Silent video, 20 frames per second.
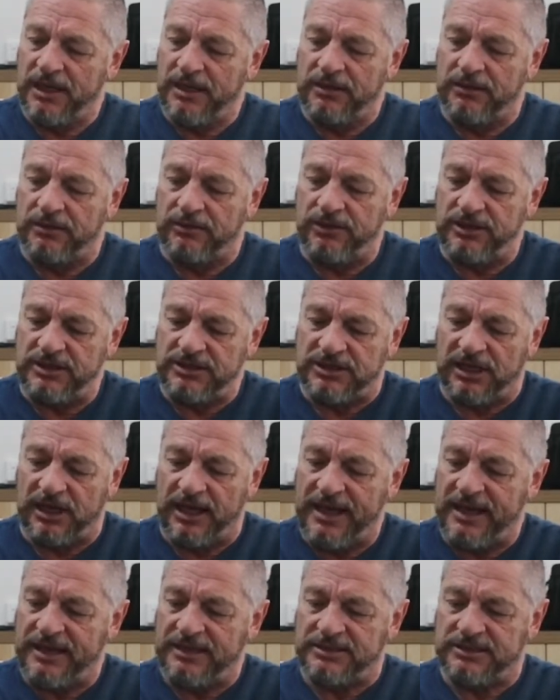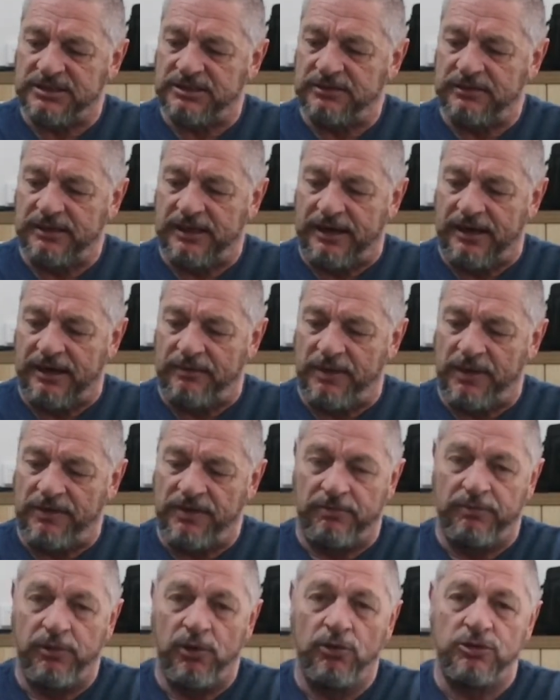These legs and
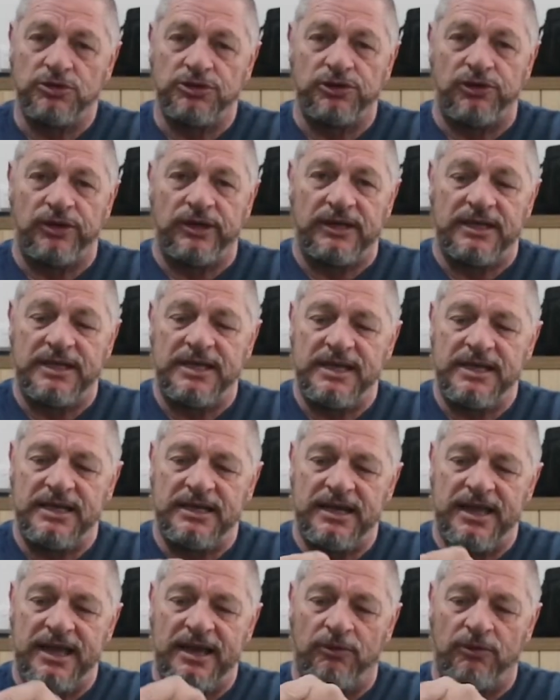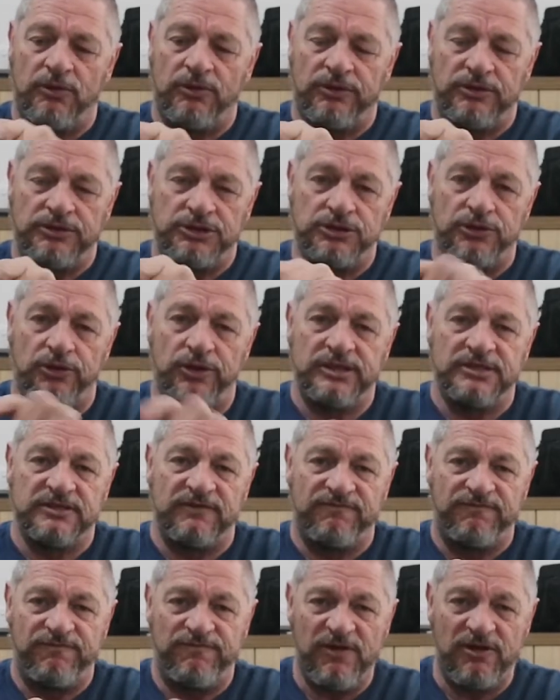the ball joint here now, or the joins,
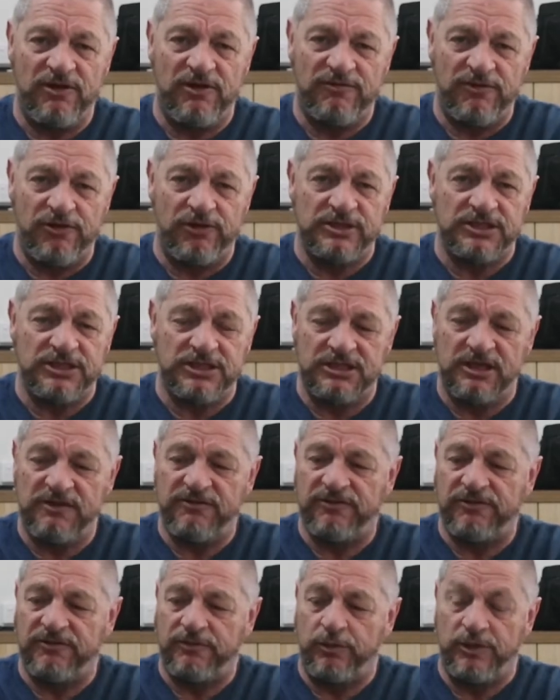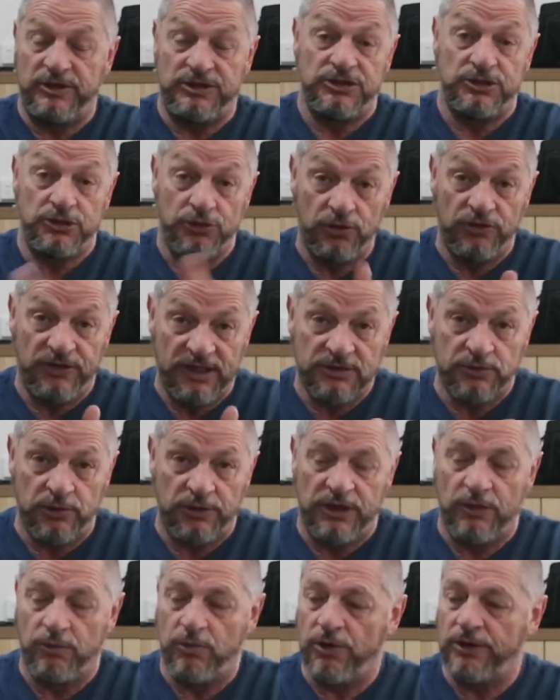are very, very stiff, which is good. That's
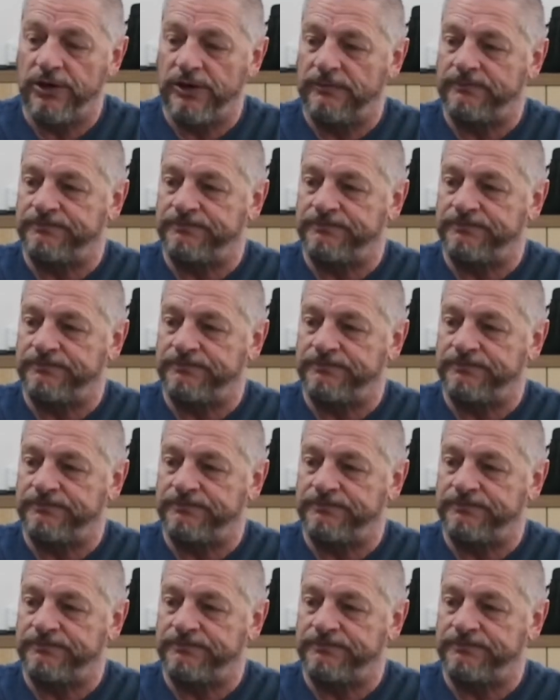what you want.